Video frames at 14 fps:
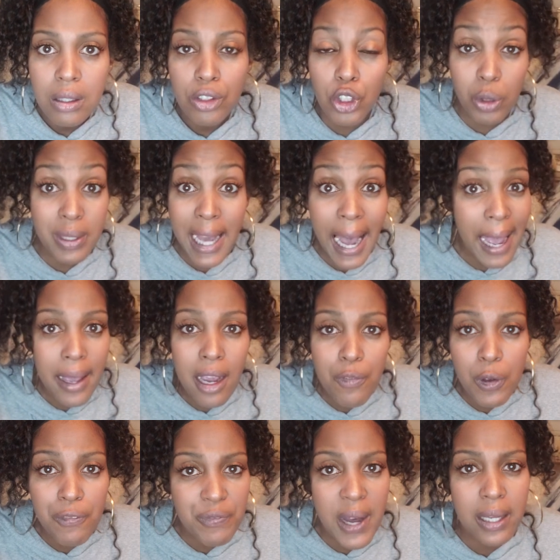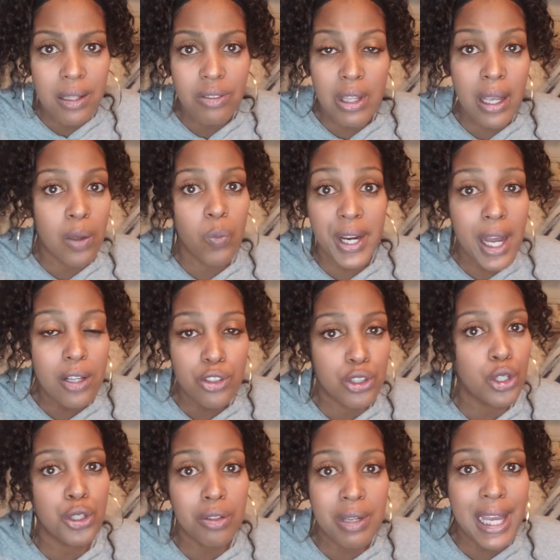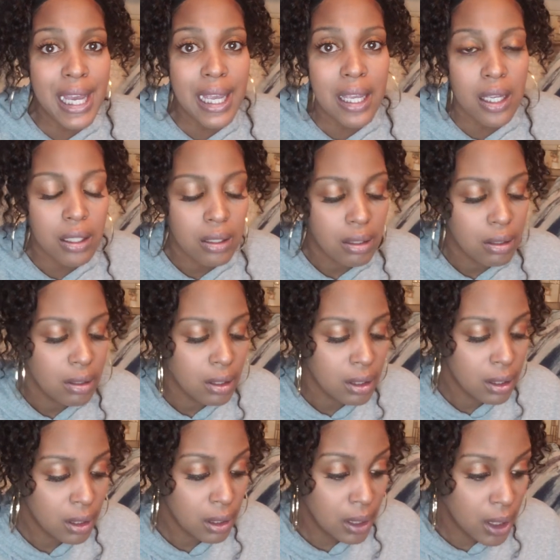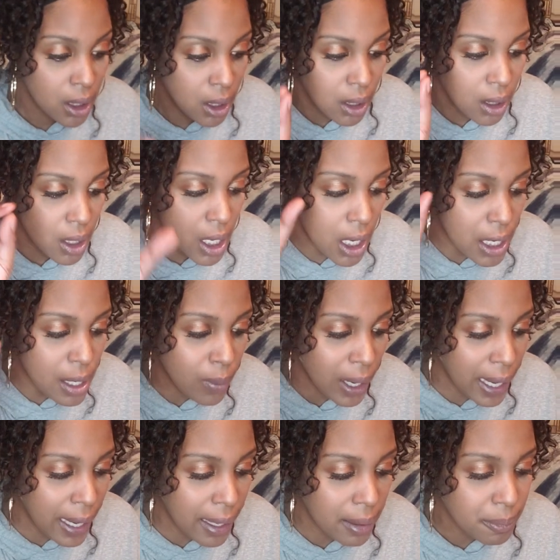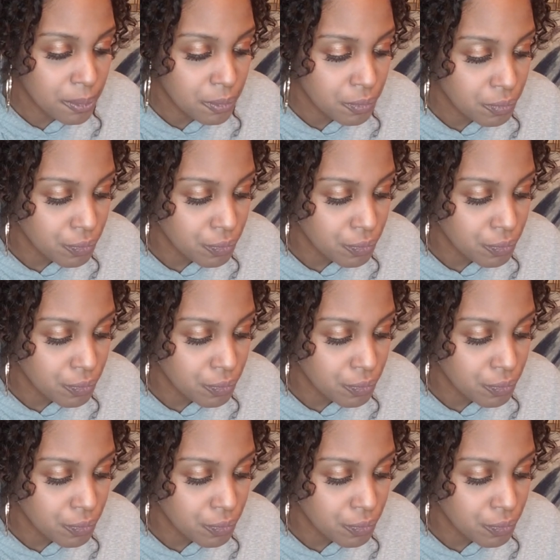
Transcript: You got every fucking thing. What else do you need? Anyway,